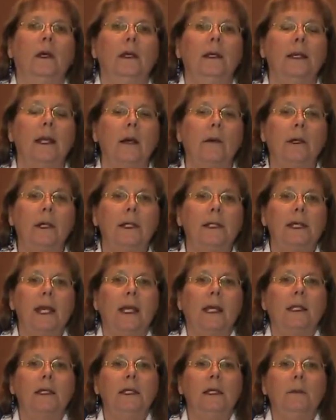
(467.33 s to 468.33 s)
Now I'm going to
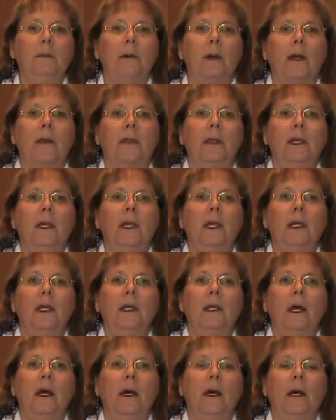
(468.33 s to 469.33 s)
take a deep breath
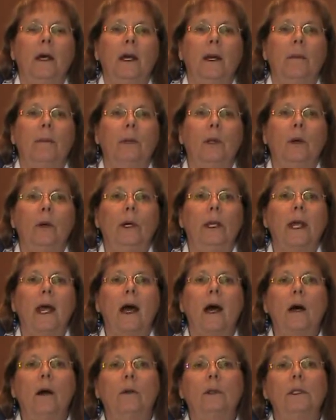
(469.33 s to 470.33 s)
in and blow it
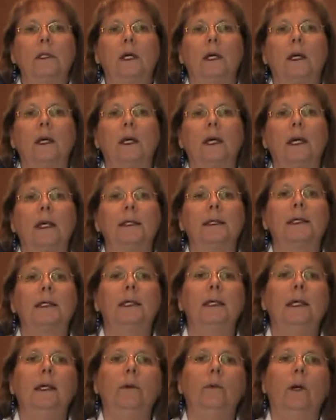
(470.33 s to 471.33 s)
out and
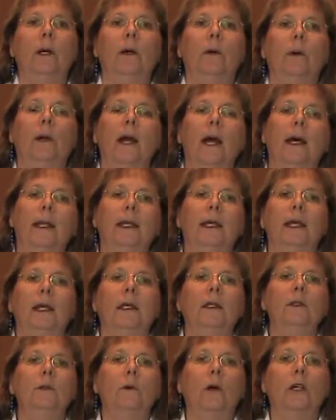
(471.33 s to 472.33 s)
see where we're at
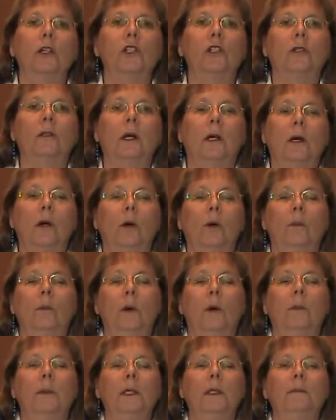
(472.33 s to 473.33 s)
again. Do our Sherlock Holmes
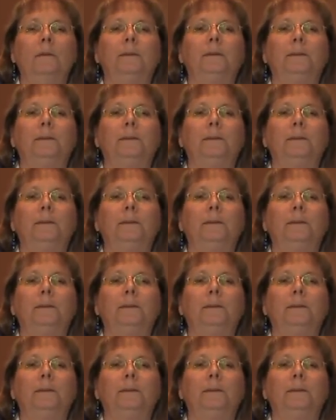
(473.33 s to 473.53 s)
moment.